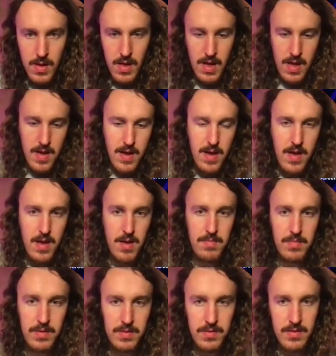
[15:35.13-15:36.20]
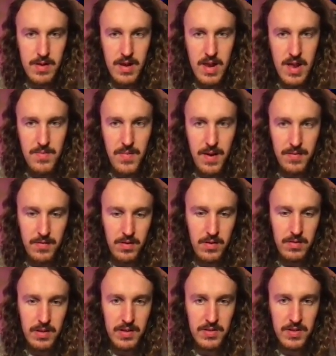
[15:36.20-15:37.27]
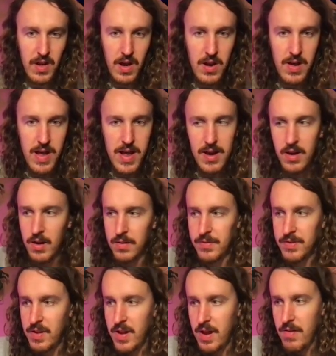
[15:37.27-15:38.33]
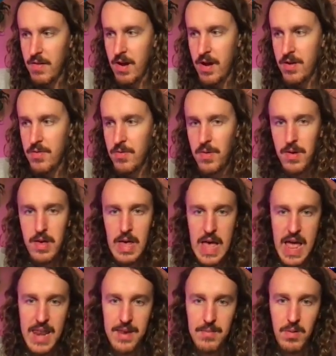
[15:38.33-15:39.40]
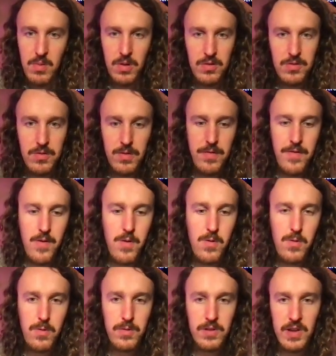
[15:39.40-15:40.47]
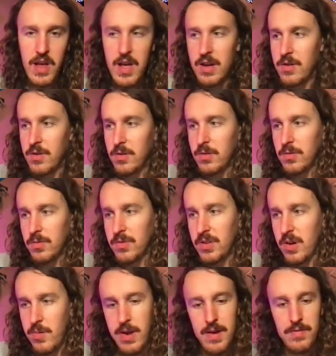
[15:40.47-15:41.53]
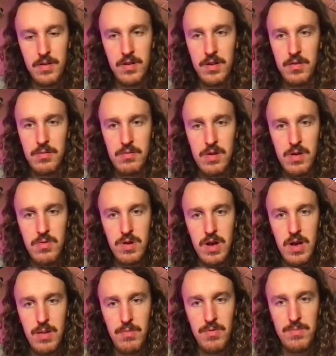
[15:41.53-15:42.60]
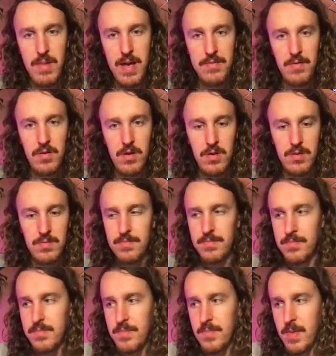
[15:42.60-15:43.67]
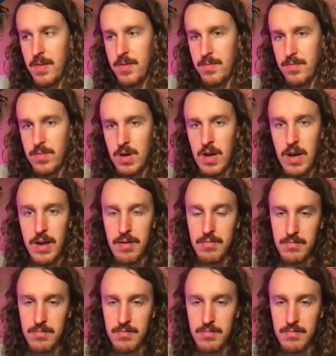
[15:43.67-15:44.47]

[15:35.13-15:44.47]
And then we have to do the start angle of 0, and then we want to draw a full circle, so we have to do 2 times math.pi.